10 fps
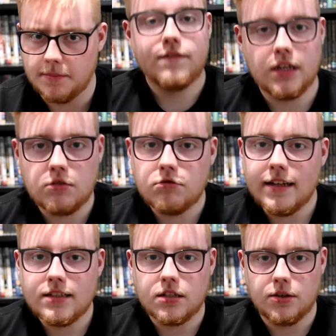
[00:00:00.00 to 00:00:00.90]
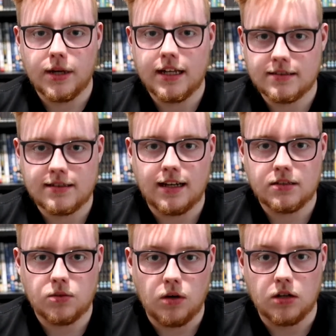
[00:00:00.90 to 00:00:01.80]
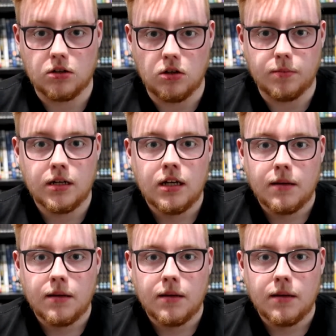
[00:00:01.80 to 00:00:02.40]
They agree to do it and start to walk up.